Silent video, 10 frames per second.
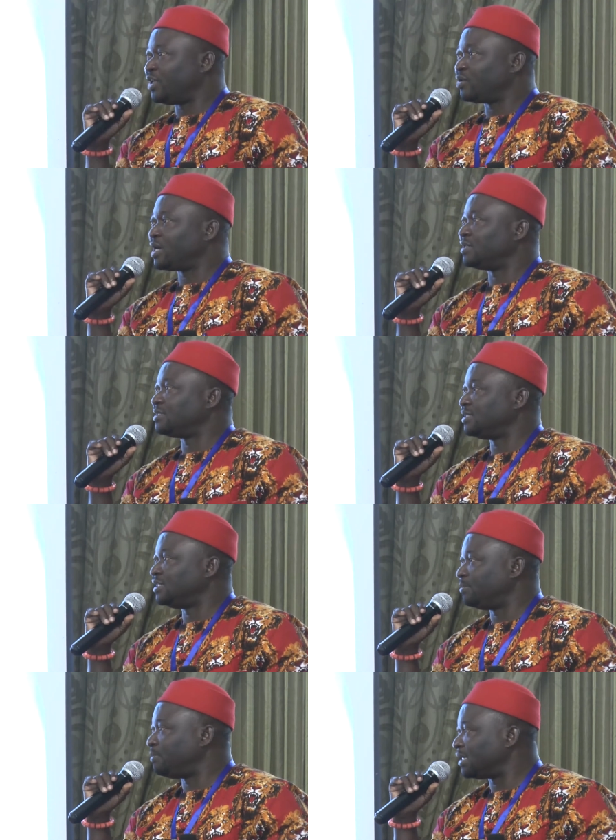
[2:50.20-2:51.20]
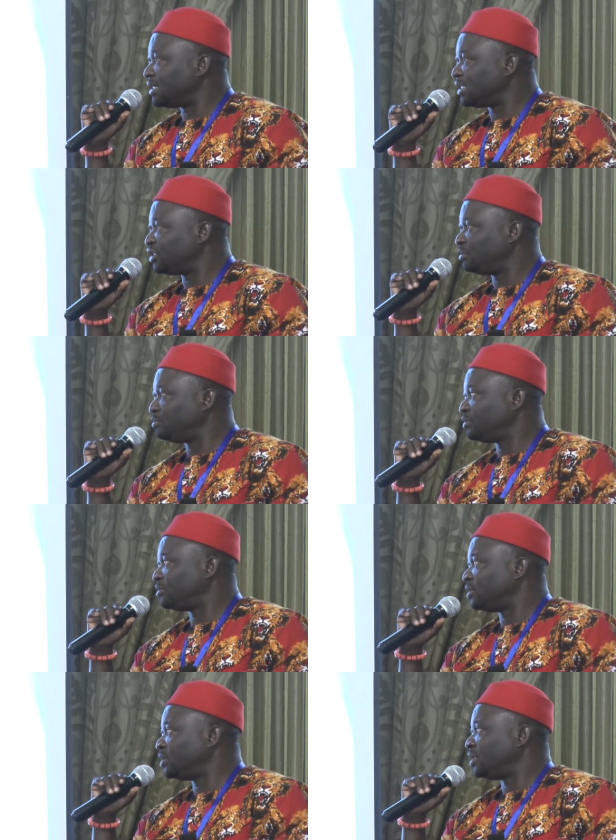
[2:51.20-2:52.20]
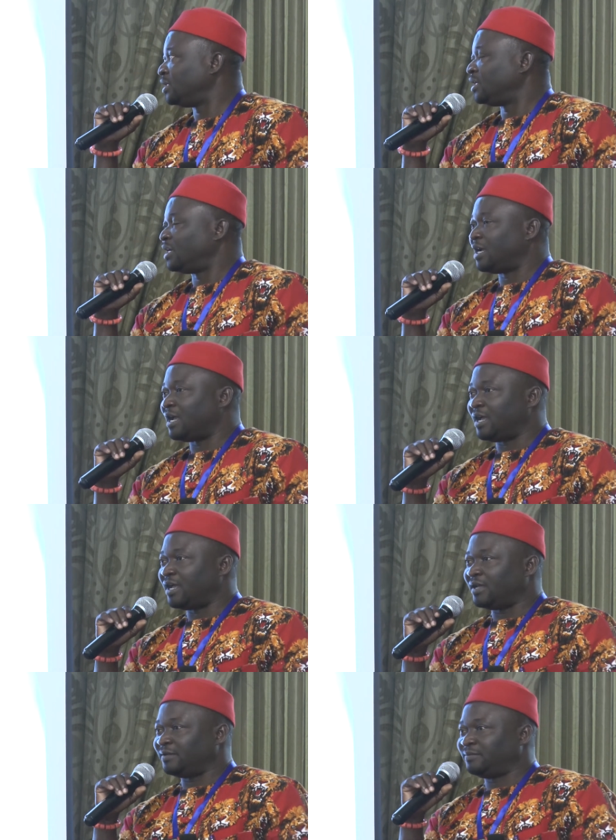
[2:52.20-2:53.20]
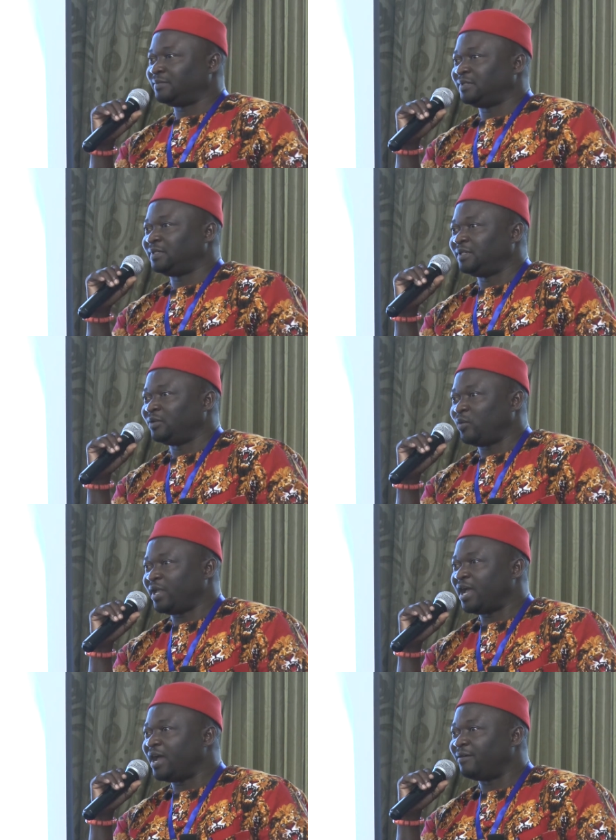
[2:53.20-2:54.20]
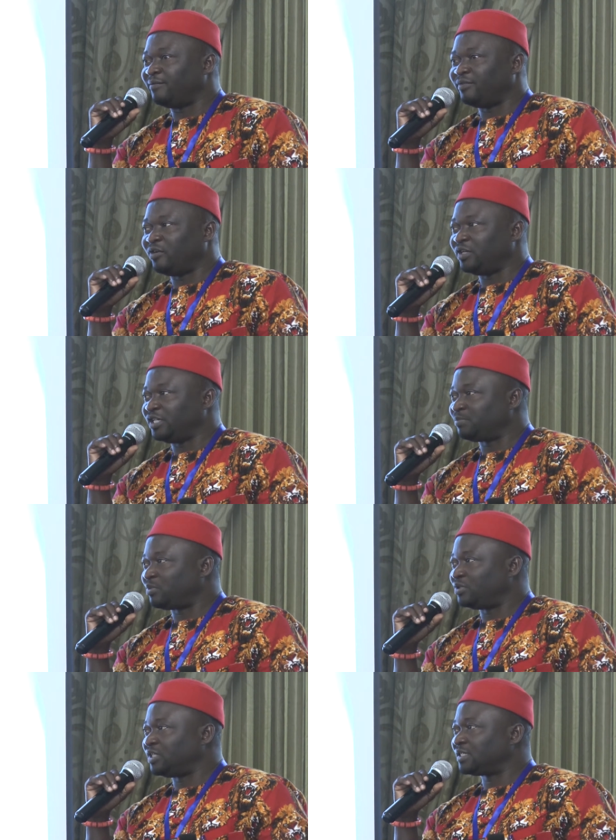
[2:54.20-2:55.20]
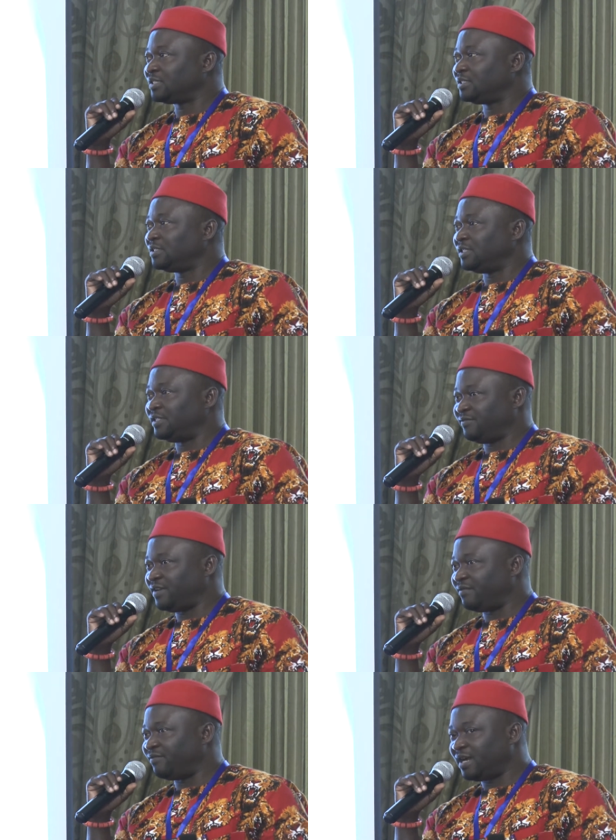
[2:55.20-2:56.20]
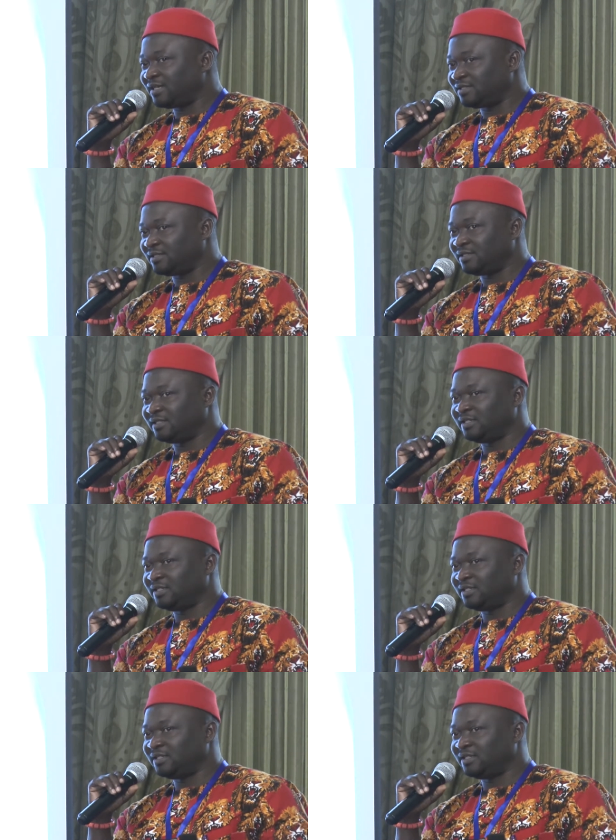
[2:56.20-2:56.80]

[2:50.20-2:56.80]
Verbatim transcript: you can see the partnership uh, we have on this project is very vast